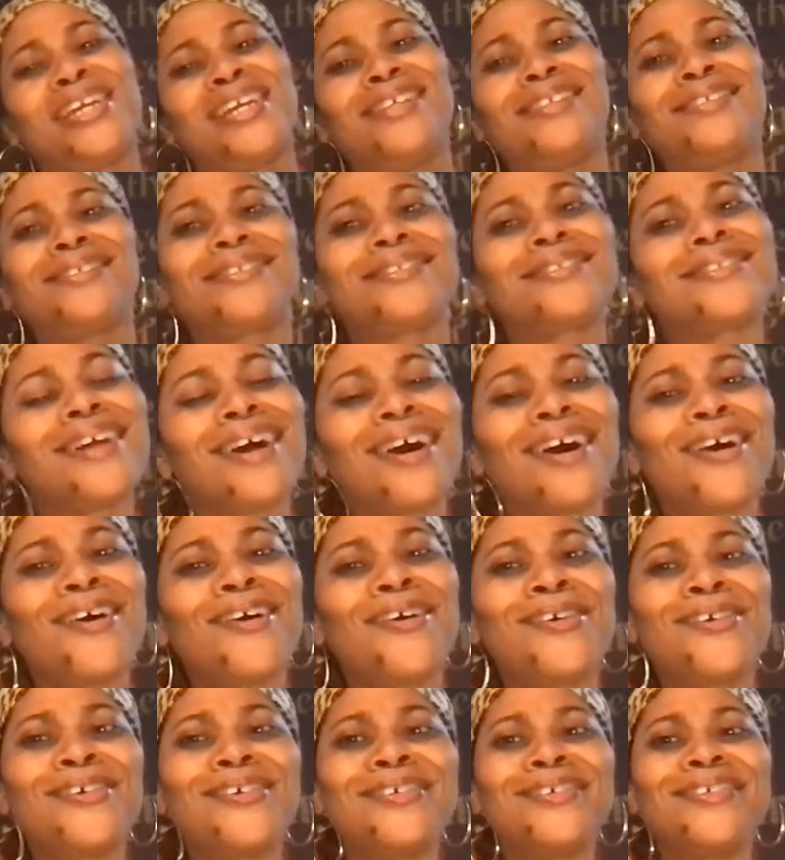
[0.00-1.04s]
And
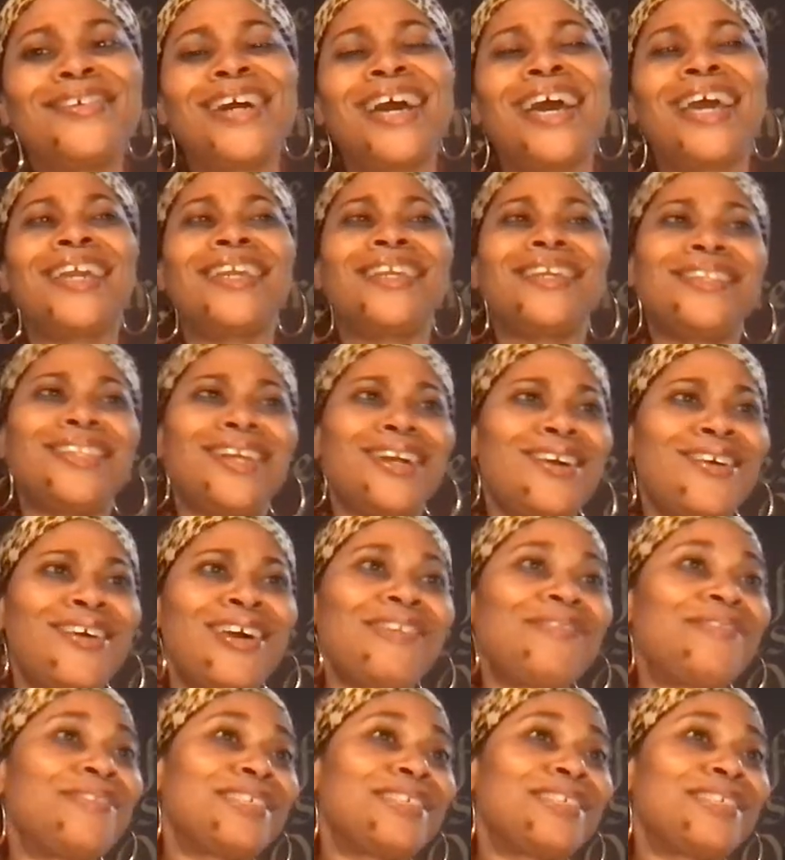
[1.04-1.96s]
so, I